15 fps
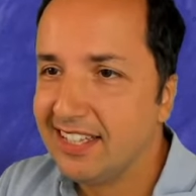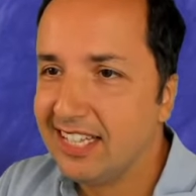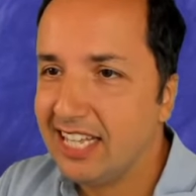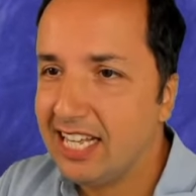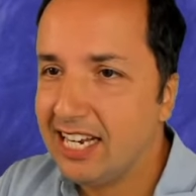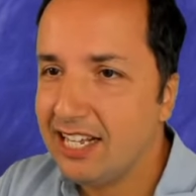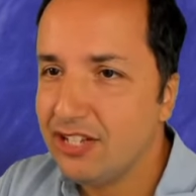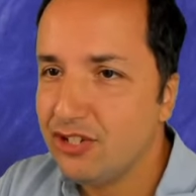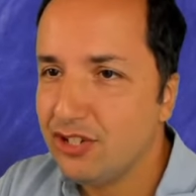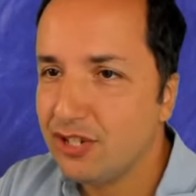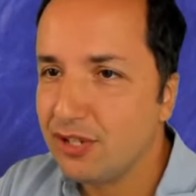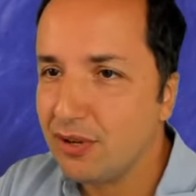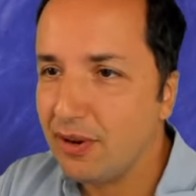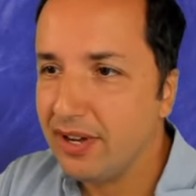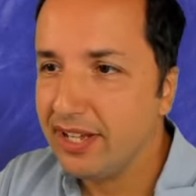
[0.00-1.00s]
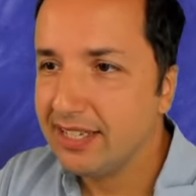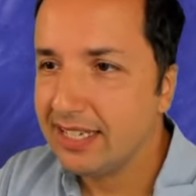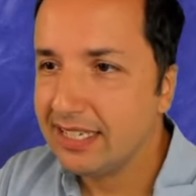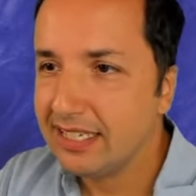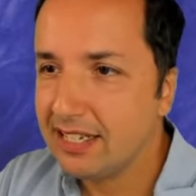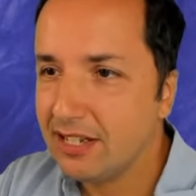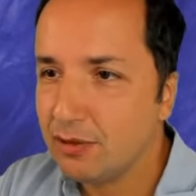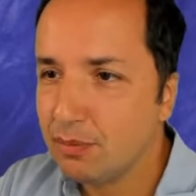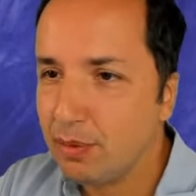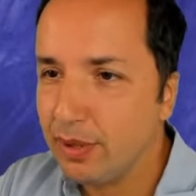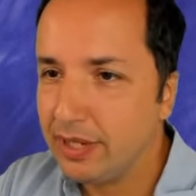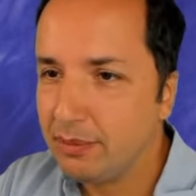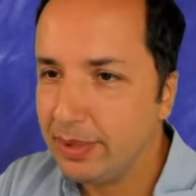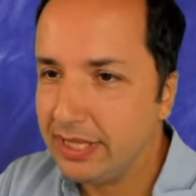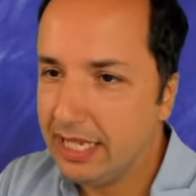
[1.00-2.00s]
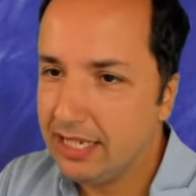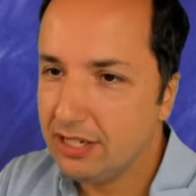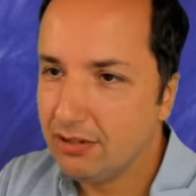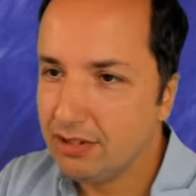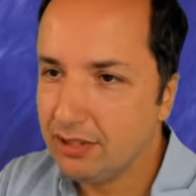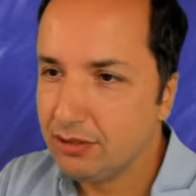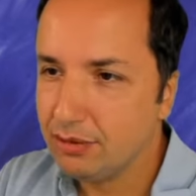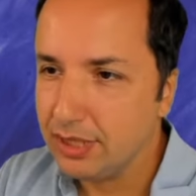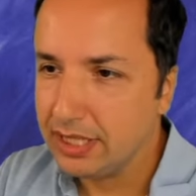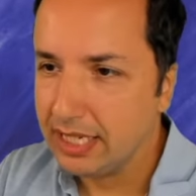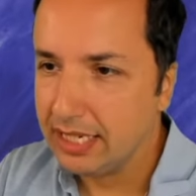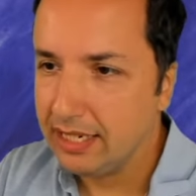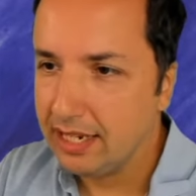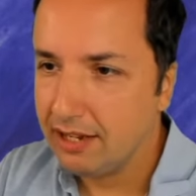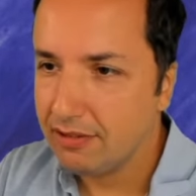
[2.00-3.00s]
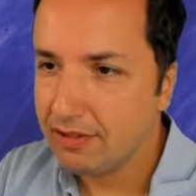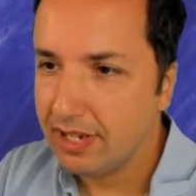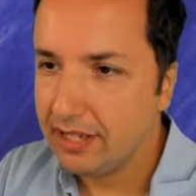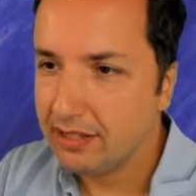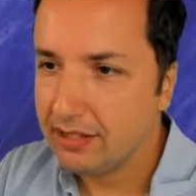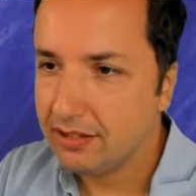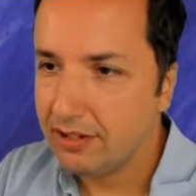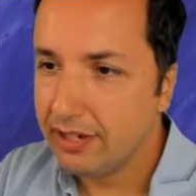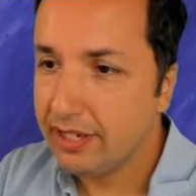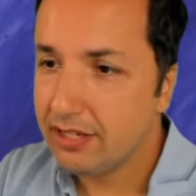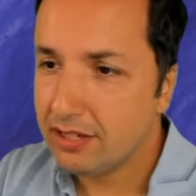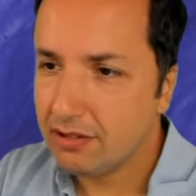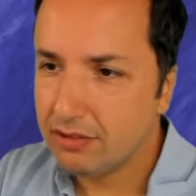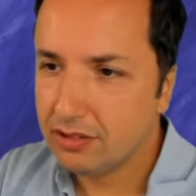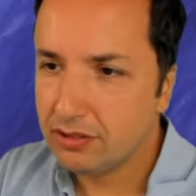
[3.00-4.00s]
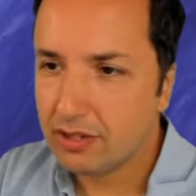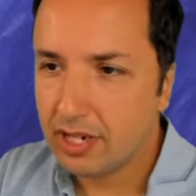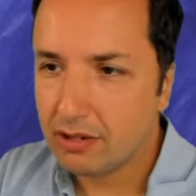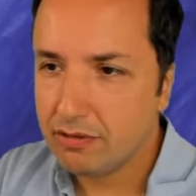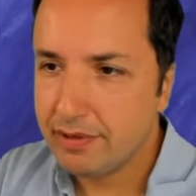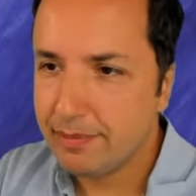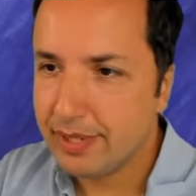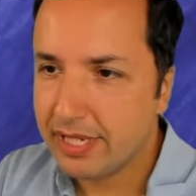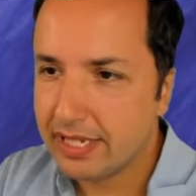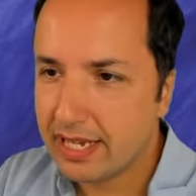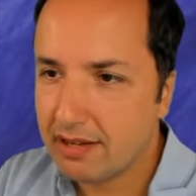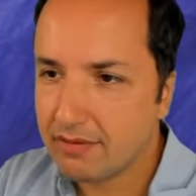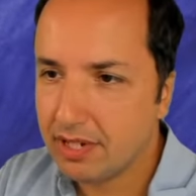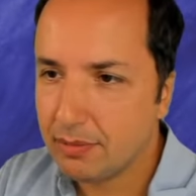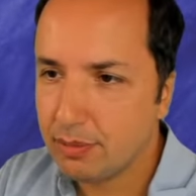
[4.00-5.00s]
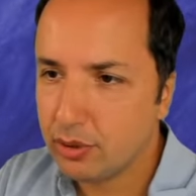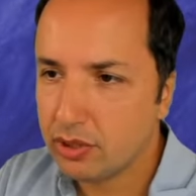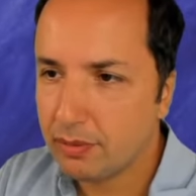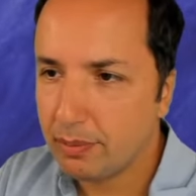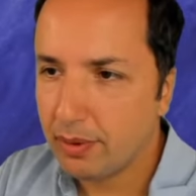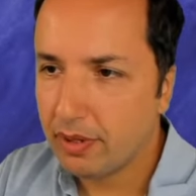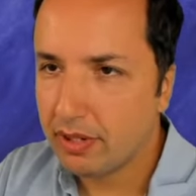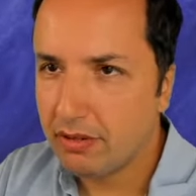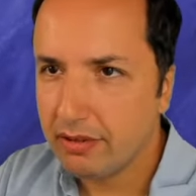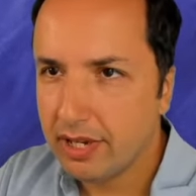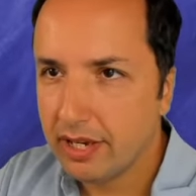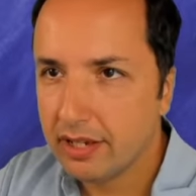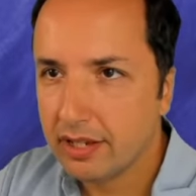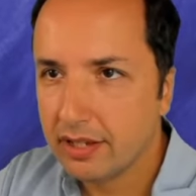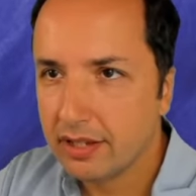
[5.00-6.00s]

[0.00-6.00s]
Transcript: And I just saw it at this point. But he's going to resign now, right? Or he's going to try queen b7 and push the pawn. Okay.